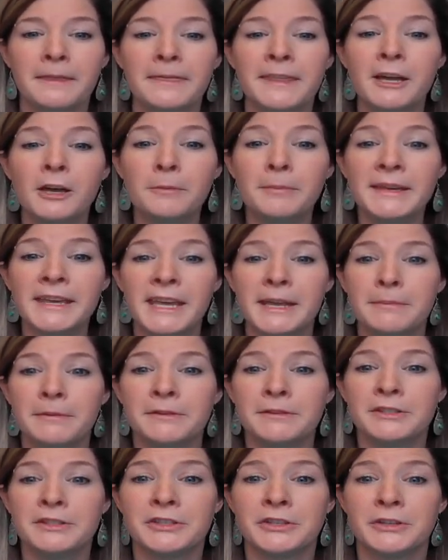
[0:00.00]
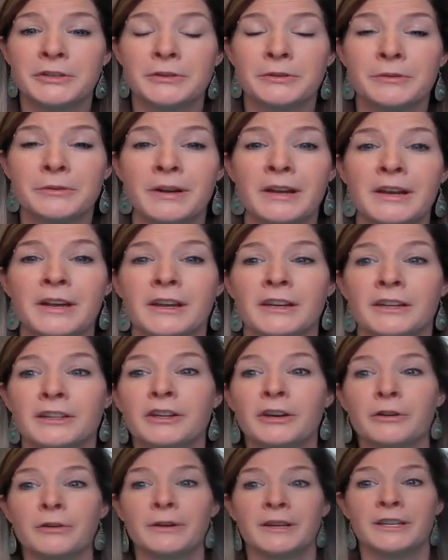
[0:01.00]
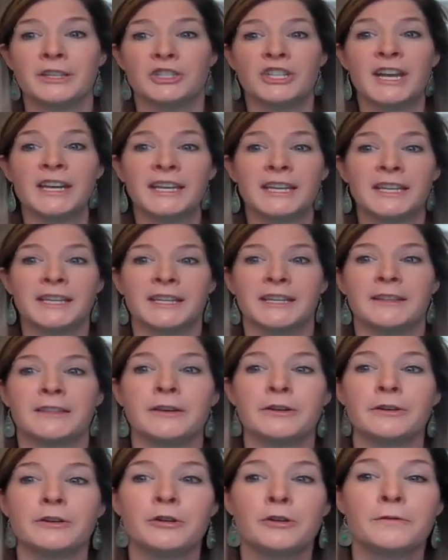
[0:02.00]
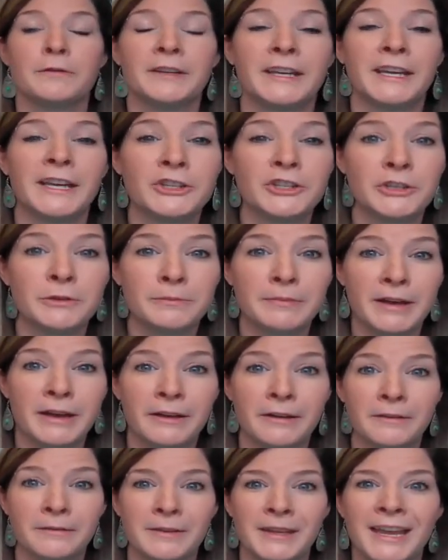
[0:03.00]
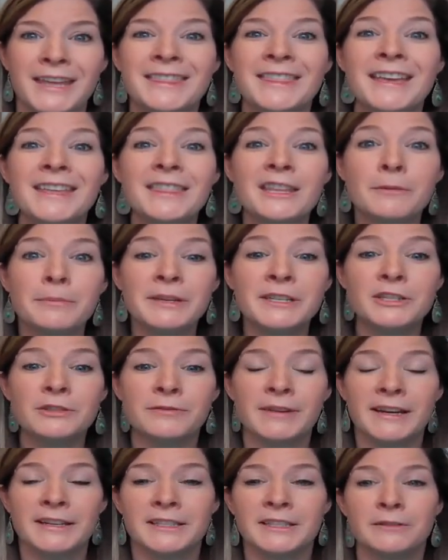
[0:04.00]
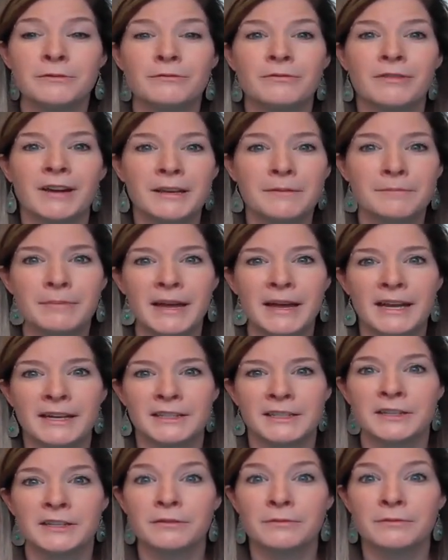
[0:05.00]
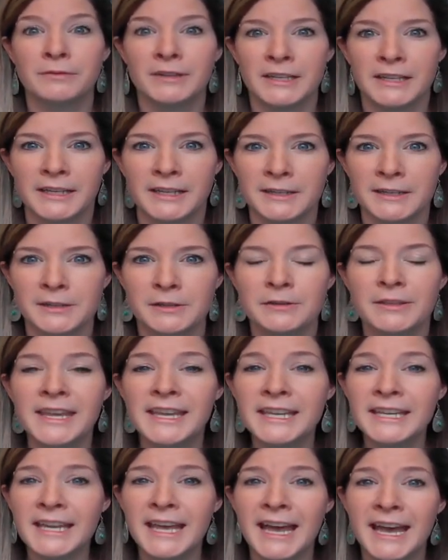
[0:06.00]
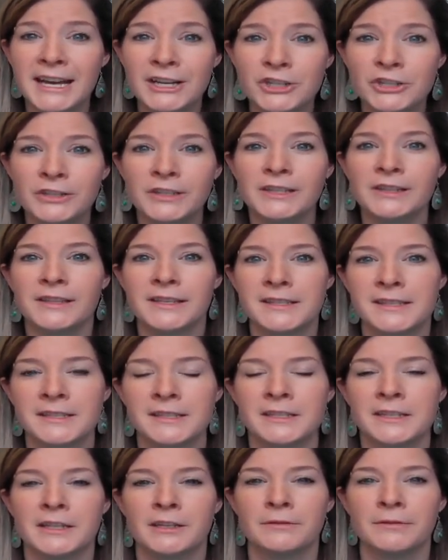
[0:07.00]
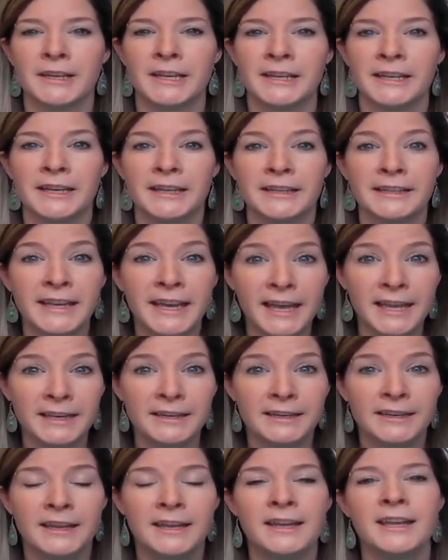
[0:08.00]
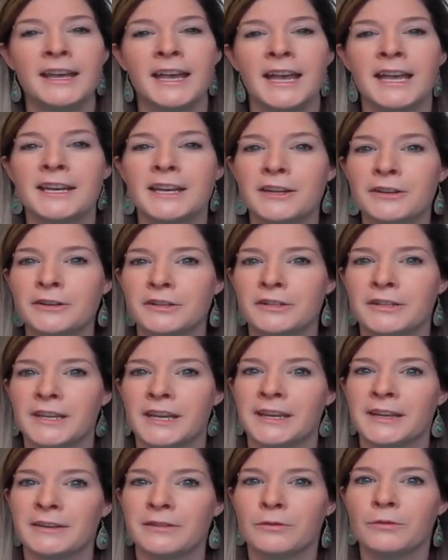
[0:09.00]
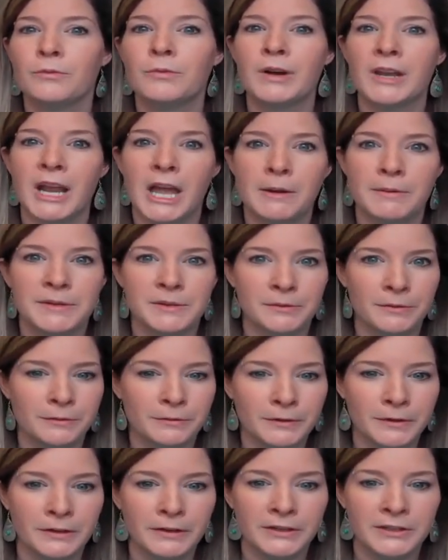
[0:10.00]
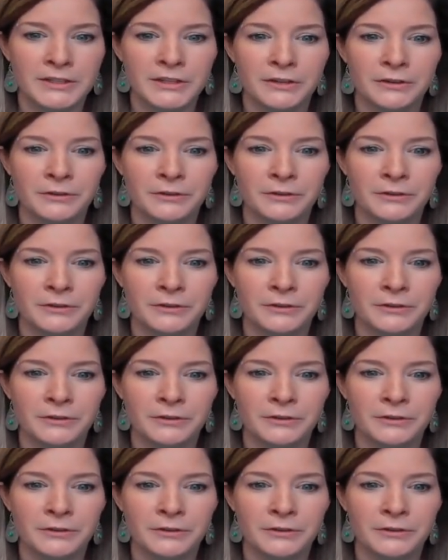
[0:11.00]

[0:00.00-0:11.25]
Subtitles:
they'll be able to go and check it in their notification bell, and then they'll be directed right back to their reading so they can actually listen to their reading again and understand what I was referring